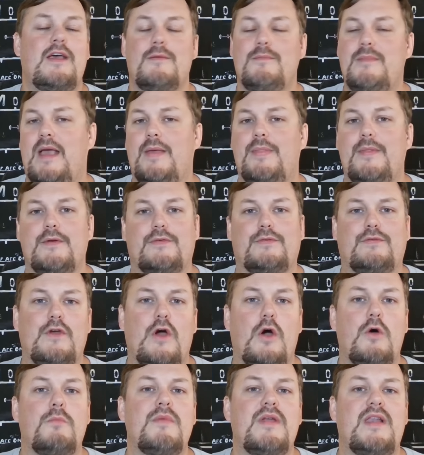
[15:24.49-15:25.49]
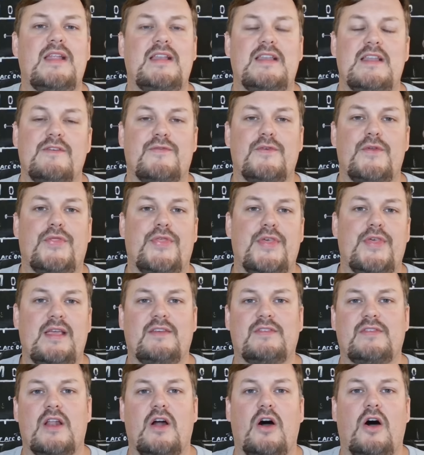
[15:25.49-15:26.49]
Man, there's so many different
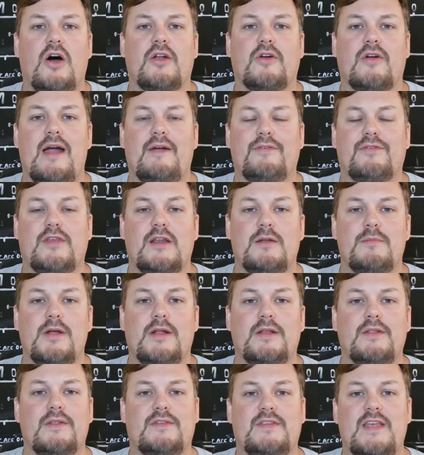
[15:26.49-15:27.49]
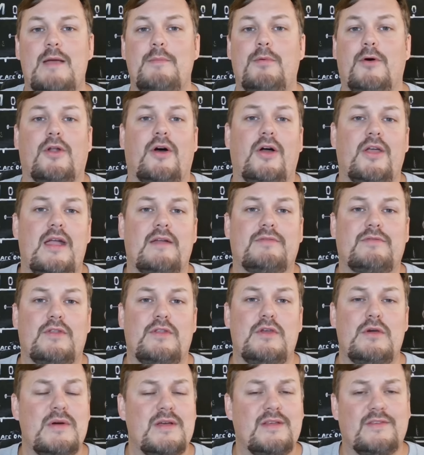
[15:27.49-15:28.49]
things that Autograph's going to bring to the table. And all you have to
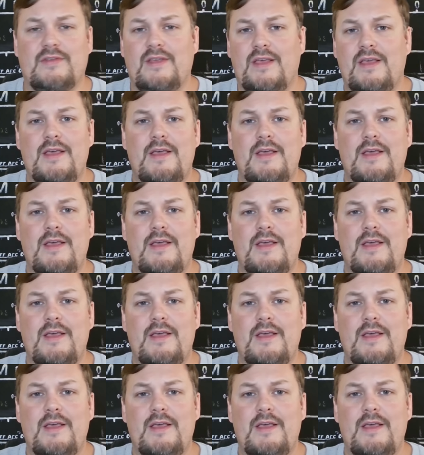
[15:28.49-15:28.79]
do is